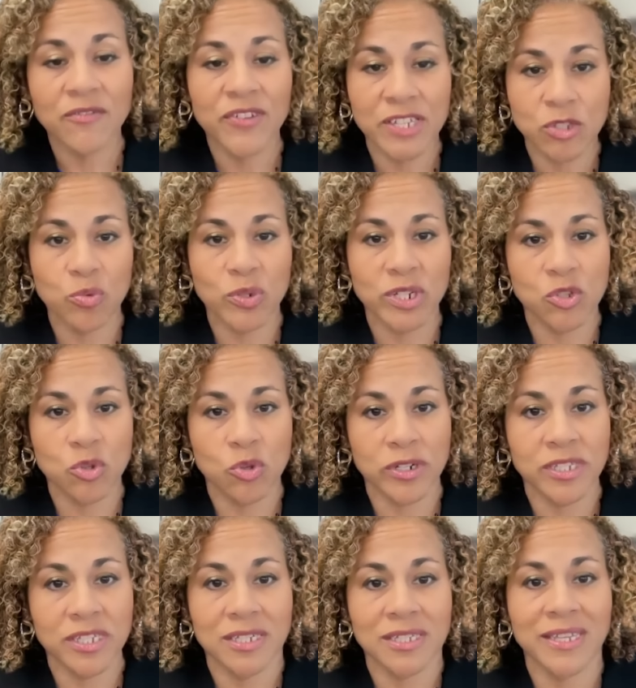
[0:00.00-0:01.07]
his
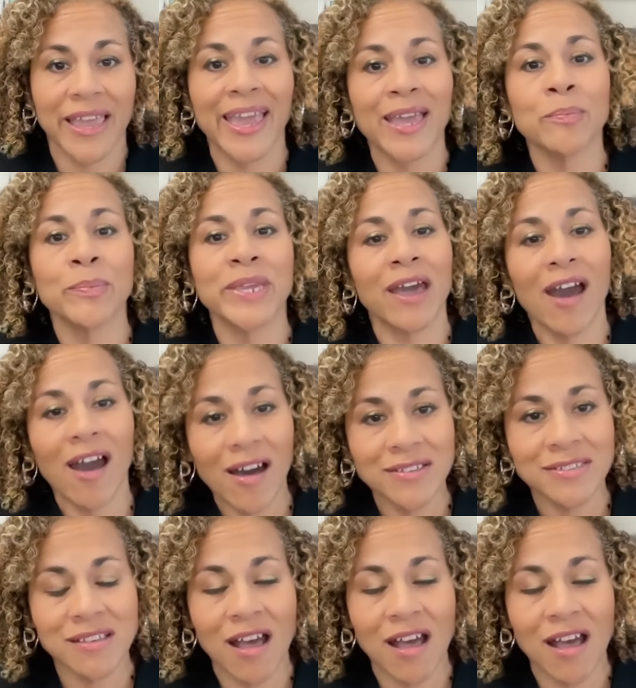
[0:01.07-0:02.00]
resources and because